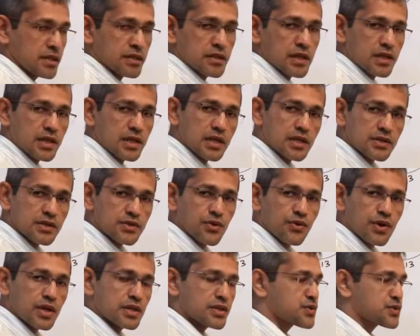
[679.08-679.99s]
the nearest
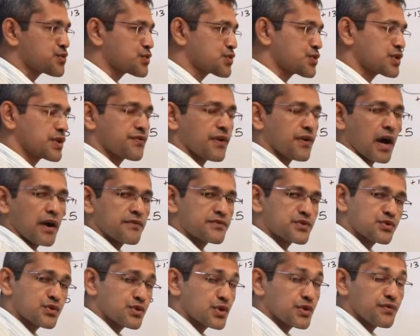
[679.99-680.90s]
square is 225.
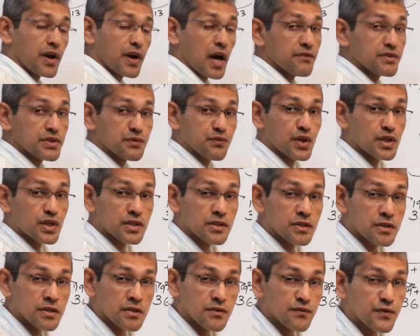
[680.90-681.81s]
225 is what?
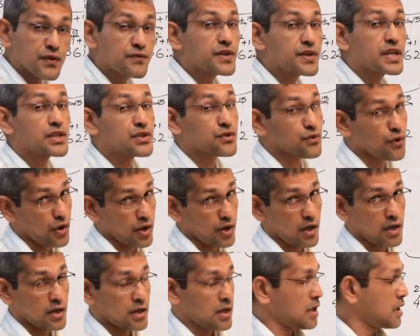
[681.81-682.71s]
15
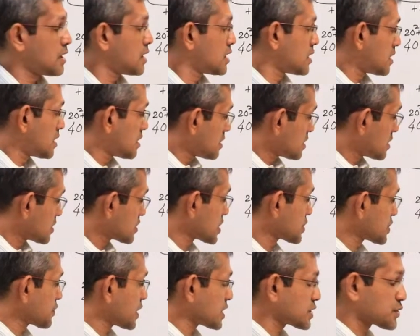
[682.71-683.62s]
square. This
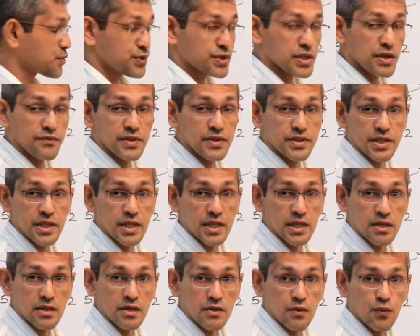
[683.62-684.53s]
is what?
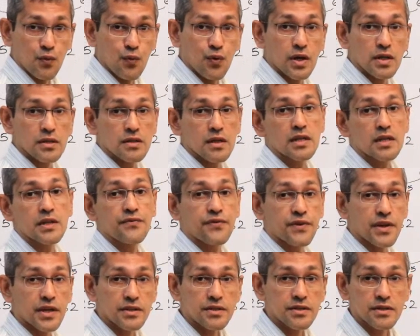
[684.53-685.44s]
217. What is the
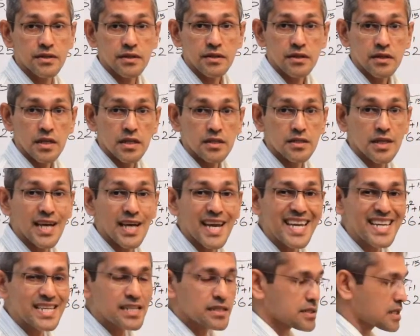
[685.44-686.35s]
difference? It's
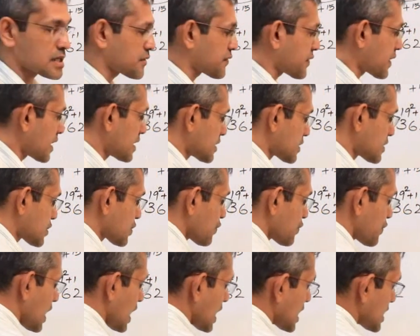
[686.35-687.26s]
8 is the difference. So,
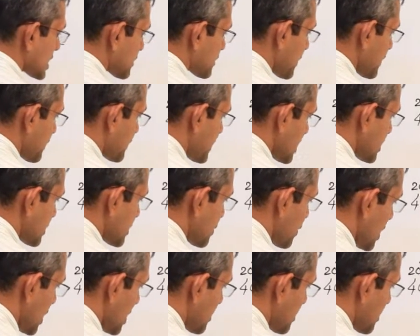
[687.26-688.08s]
well, it's 15 square